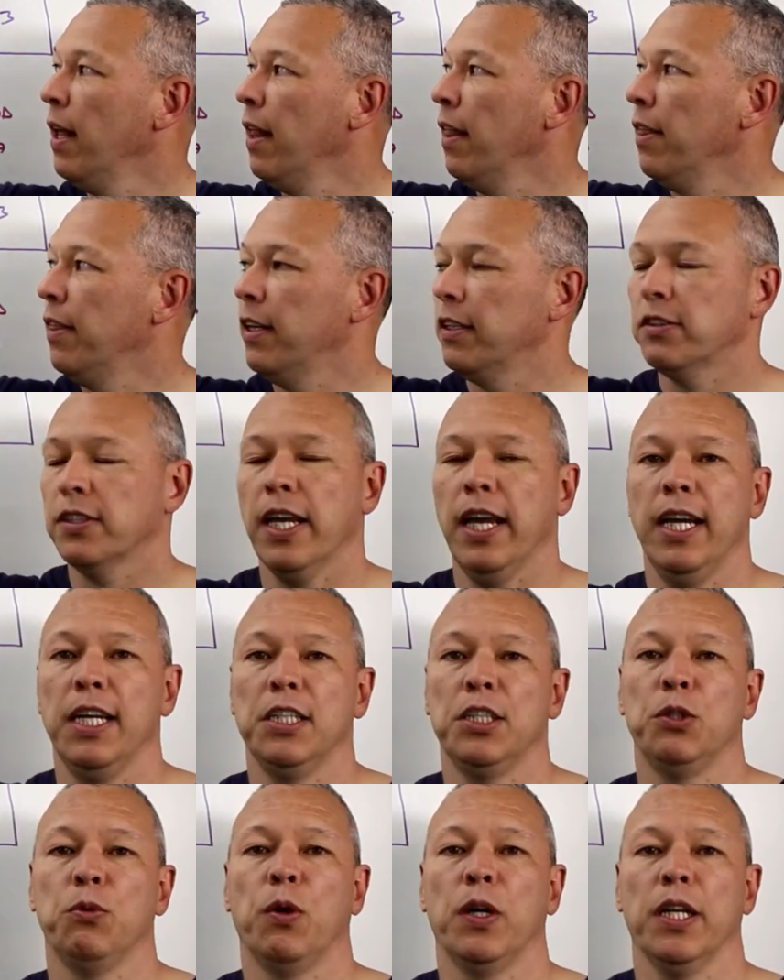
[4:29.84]
this
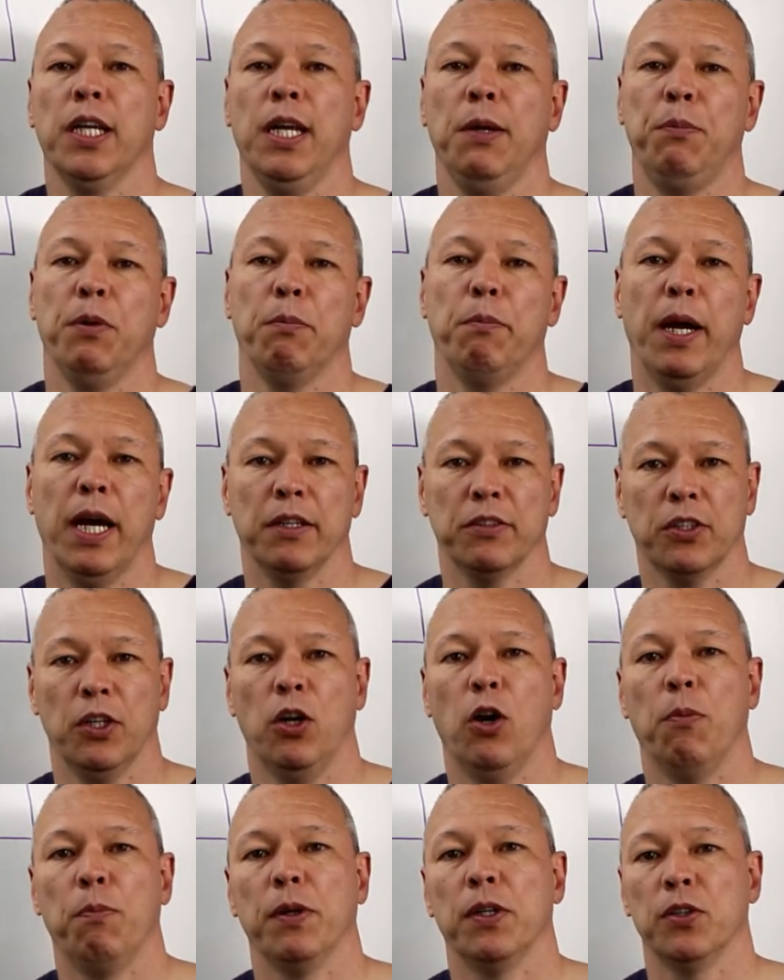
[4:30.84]
case, you want to keep your basket
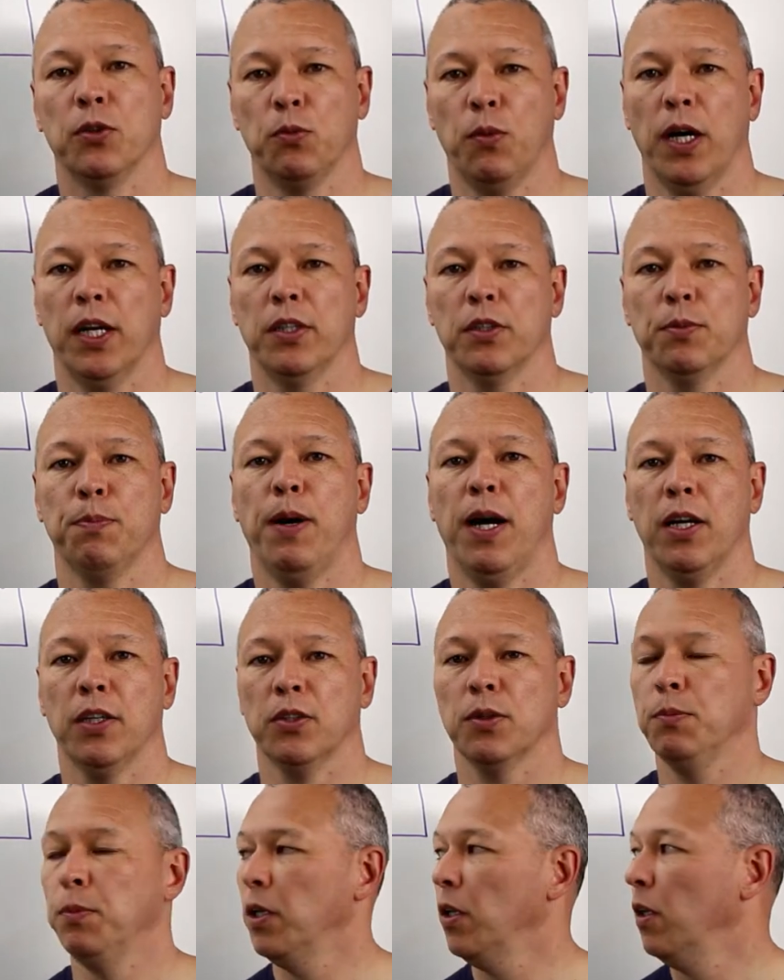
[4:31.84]
open as wide as
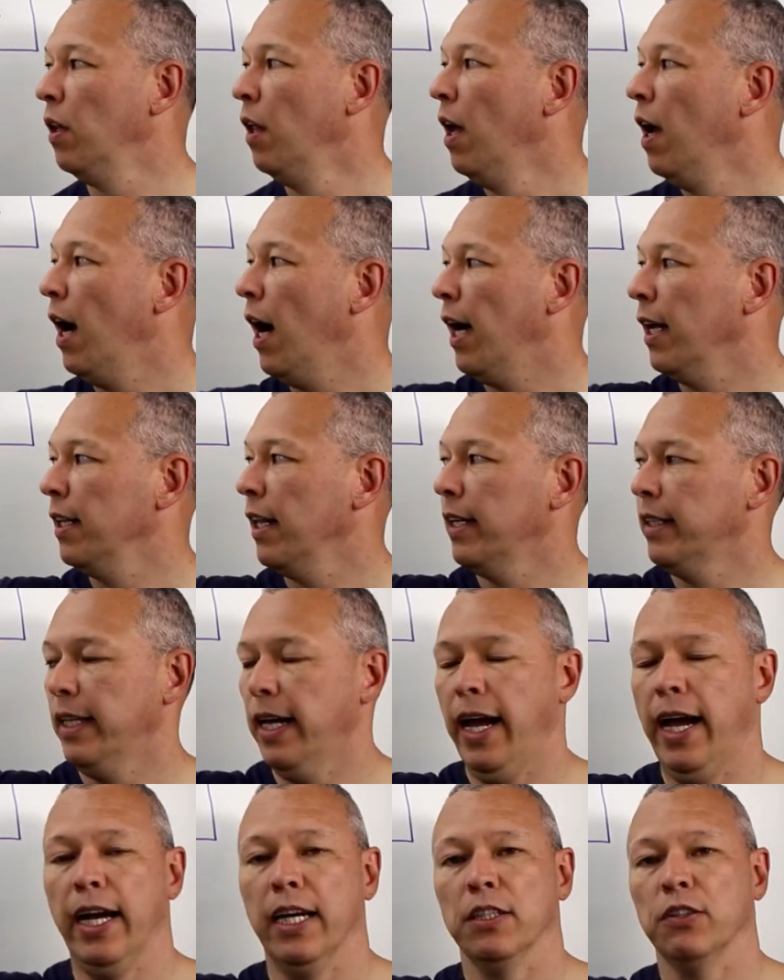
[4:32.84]
possible. I like to
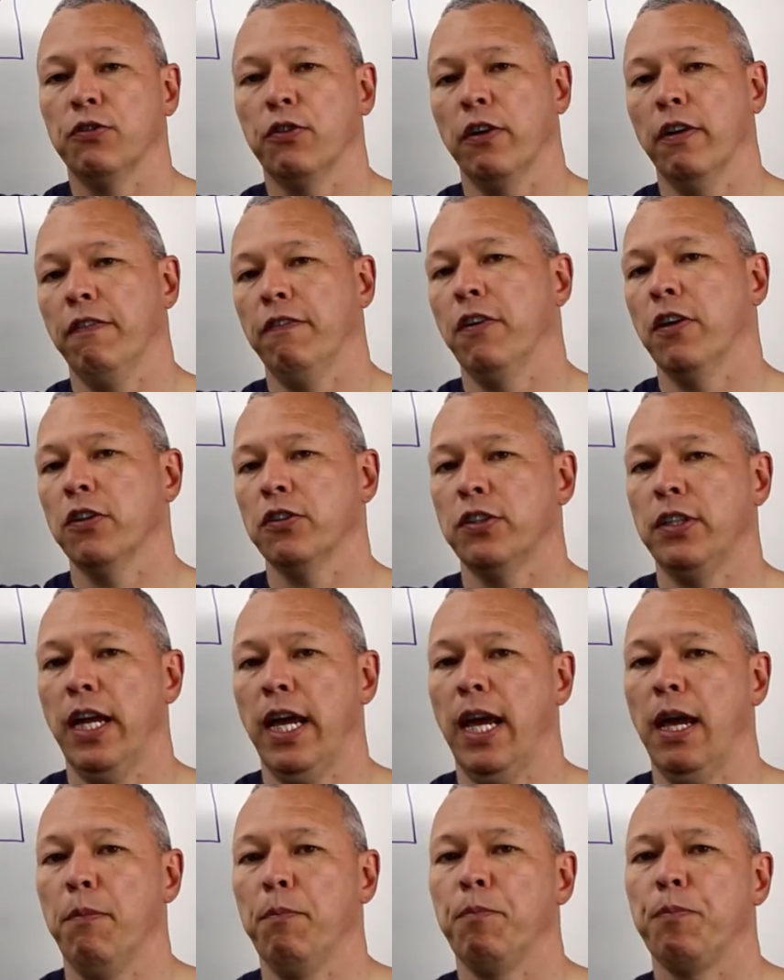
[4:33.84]
ask for a first
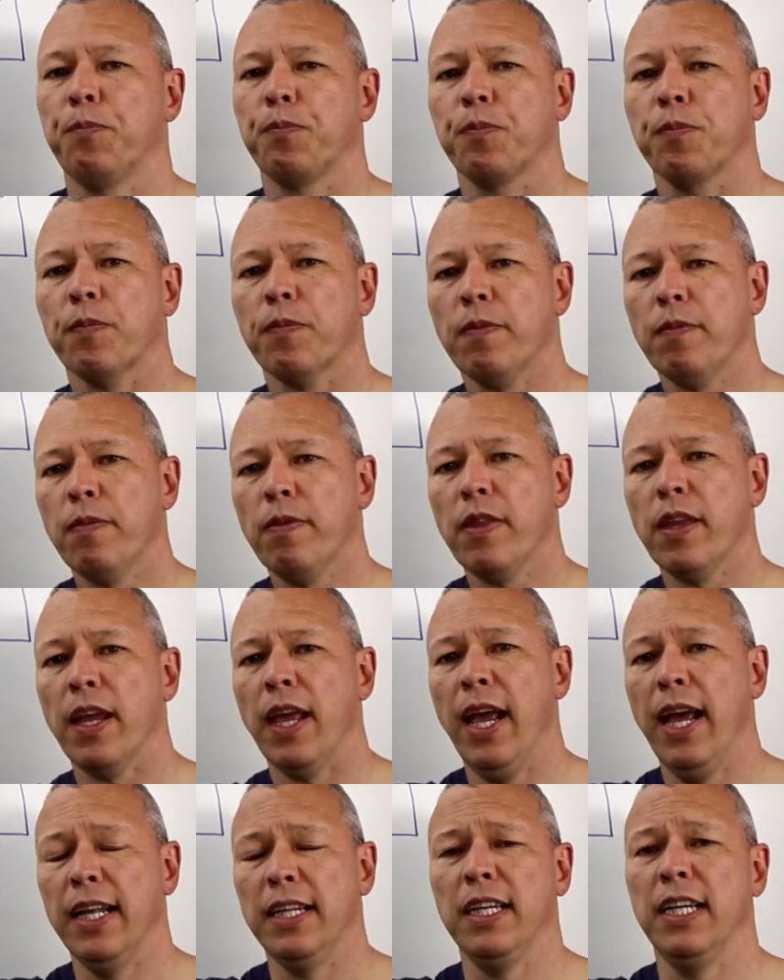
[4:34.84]
name
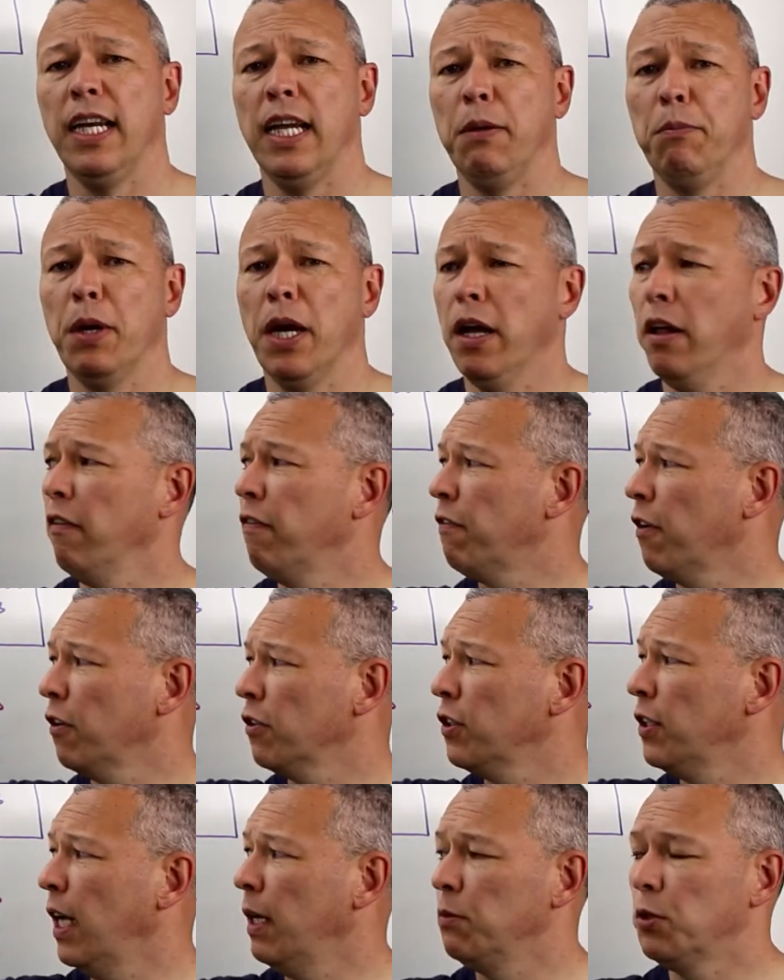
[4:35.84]
and an email.
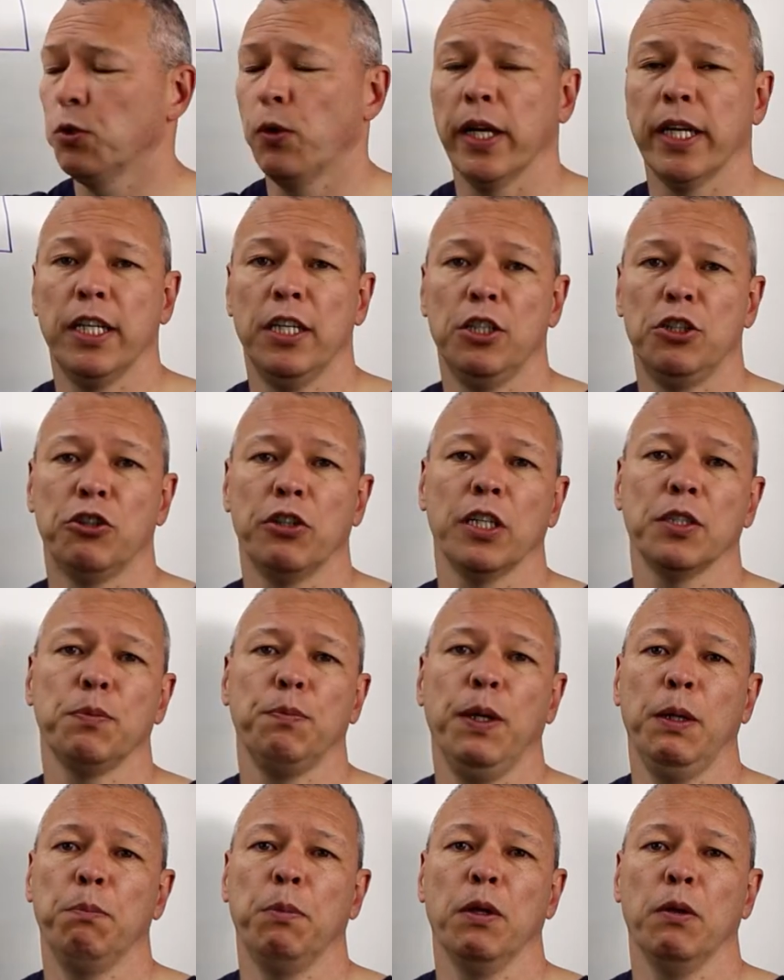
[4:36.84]
First name so I can address
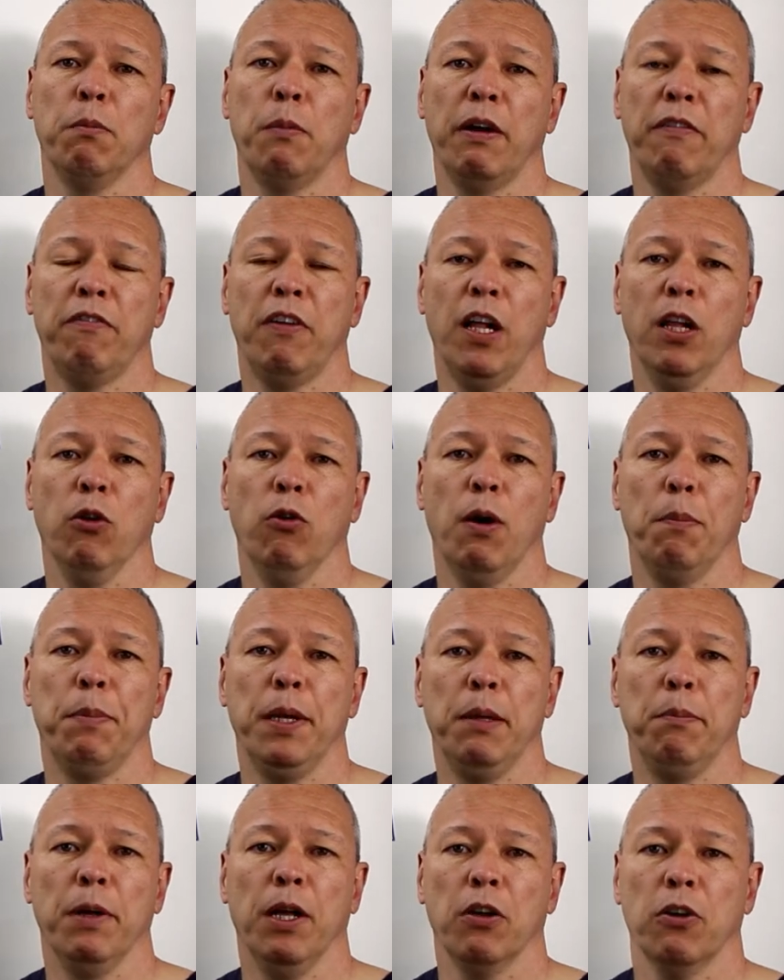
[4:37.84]
people in my follow-up
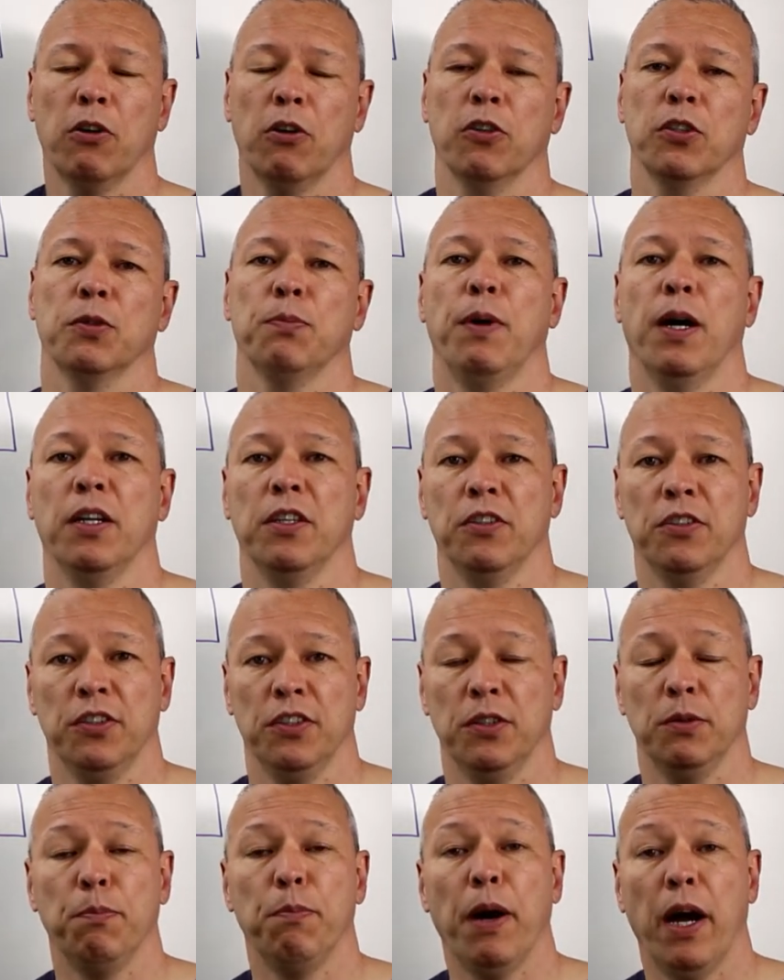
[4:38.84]
email
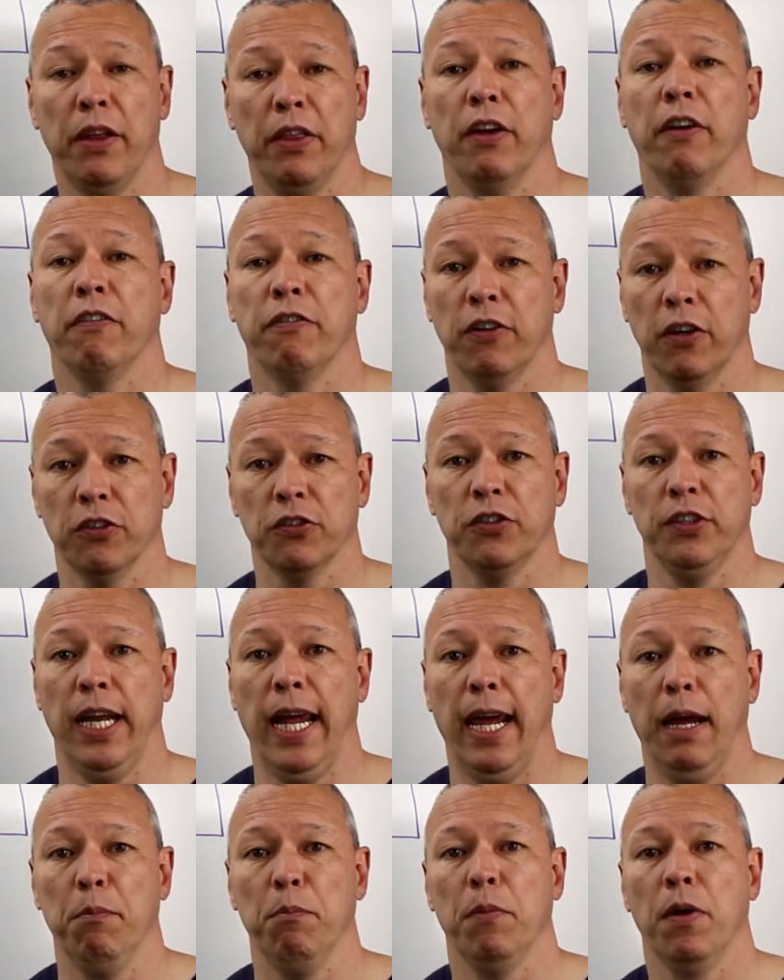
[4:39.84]
correspondences by their first
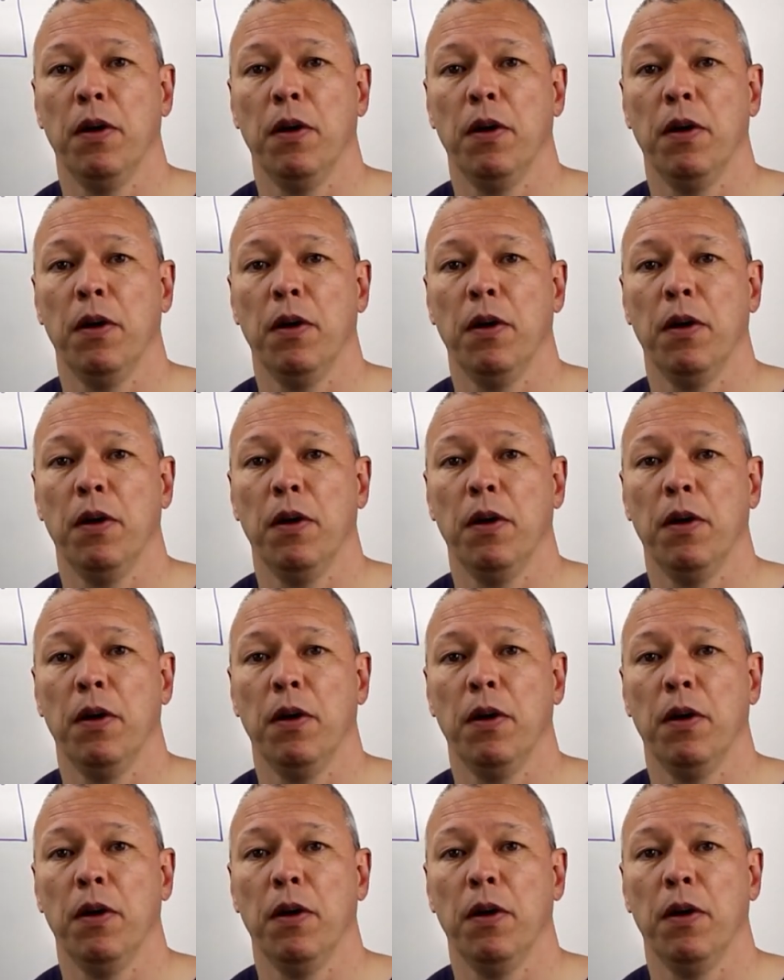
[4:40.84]
name